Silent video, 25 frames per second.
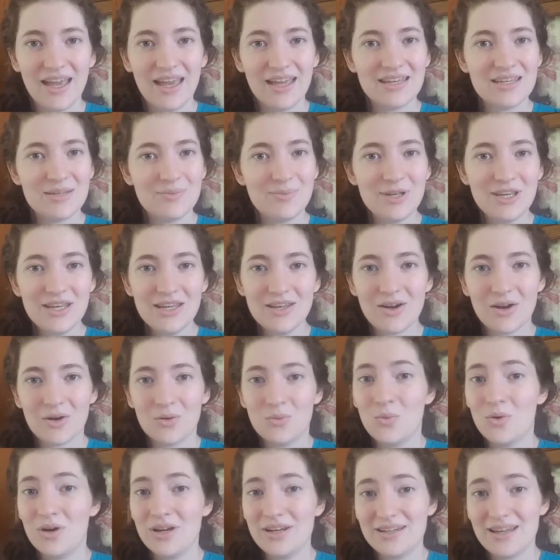Depending
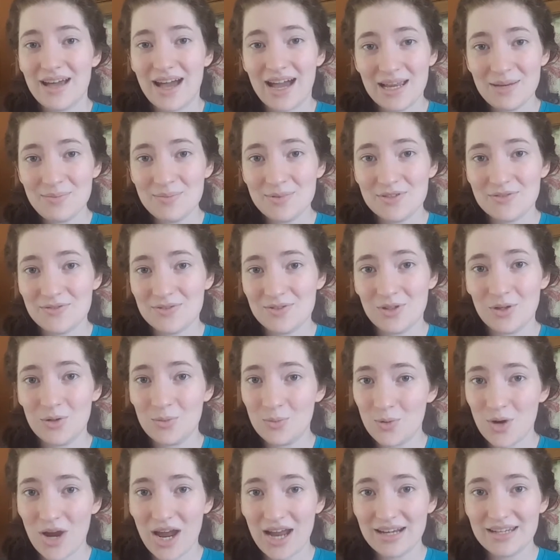on what types of slow
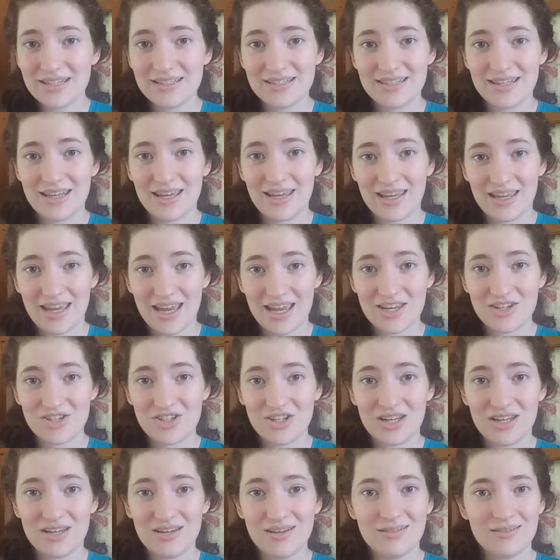practice they engage
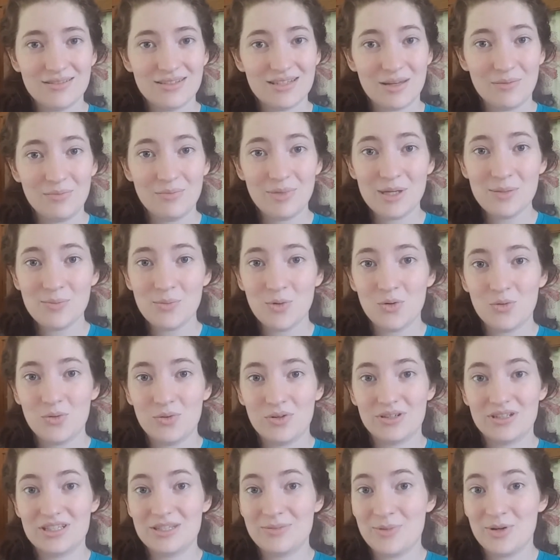in, some people will
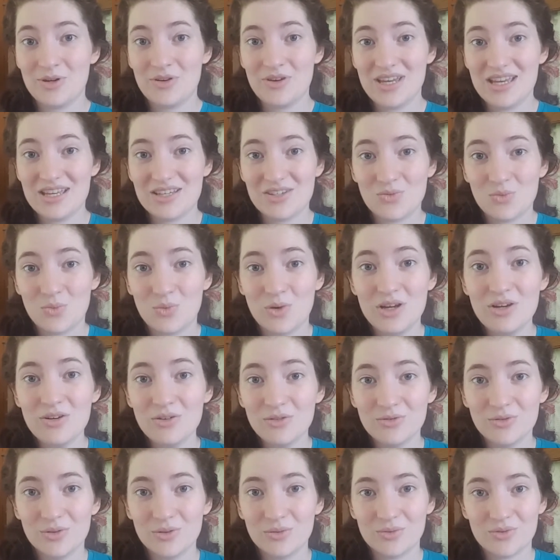experience
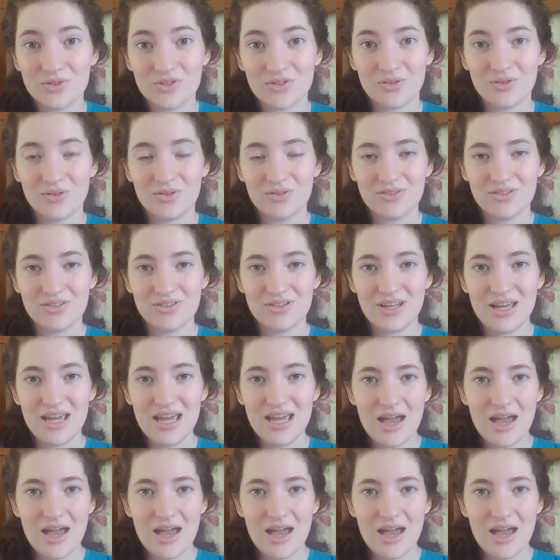wonderful results,